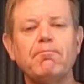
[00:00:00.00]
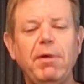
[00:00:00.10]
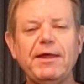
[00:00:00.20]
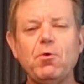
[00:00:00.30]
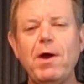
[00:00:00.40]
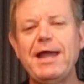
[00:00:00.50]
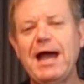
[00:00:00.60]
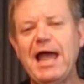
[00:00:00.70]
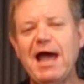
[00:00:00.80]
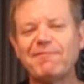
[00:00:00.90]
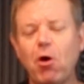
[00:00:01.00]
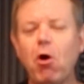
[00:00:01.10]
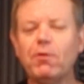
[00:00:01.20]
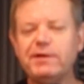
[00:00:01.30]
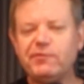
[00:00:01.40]
By the way, I have
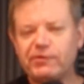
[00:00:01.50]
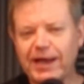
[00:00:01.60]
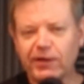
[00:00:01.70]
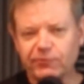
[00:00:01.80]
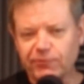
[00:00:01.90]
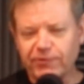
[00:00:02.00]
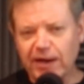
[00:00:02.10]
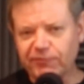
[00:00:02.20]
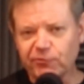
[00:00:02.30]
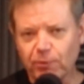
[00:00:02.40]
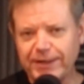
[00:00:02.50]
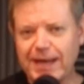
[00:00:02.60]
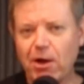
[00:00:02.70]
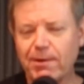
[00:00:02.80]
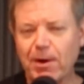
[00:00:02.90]
all these exercises written
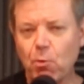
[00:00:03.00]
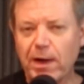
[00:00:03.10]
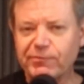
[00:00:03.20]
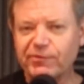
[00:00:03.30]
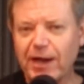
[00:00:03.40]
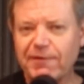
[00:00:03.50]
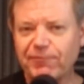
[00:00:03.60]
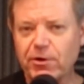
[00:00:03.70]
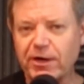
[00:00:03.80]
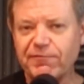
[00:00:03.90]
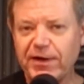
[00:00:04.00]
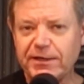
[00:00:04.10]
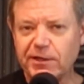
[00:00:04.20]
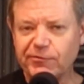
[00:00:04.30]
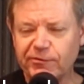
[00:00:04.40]
out on my website for your
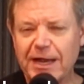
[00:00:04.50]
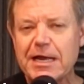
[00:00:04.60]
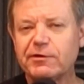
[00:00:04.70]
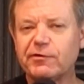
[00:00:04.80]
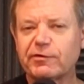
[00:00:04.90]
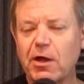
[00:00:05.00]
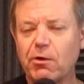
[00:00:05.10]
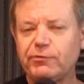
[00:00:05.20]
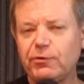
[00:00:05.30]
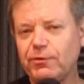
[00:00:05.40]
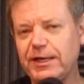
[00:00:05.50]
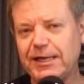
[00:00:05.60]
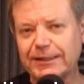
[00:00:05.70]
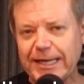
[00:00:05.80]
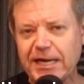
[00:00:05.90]
convenience. Just go to
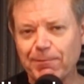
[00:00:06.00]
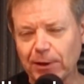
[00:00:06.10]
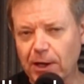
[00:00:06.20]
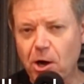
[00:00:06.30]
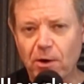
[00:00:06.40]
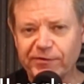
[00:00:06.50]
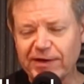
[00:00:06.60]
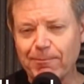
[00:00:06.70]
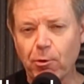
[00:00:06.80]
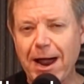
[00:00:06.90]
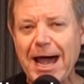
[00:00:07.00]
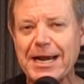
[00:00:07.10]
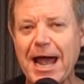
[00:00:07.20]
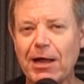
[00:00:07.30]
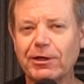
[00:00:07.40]
the link below. It's at
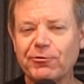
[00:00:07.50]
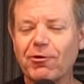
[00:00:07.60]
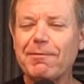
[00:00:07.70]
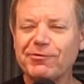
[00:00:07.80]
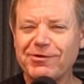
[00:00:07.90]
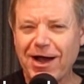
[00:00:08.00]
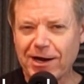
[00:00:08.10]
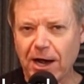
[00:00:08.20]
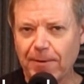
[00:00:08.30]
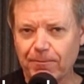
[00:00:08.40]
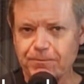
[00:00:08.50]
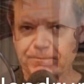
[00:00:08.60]
bradallendrums.com.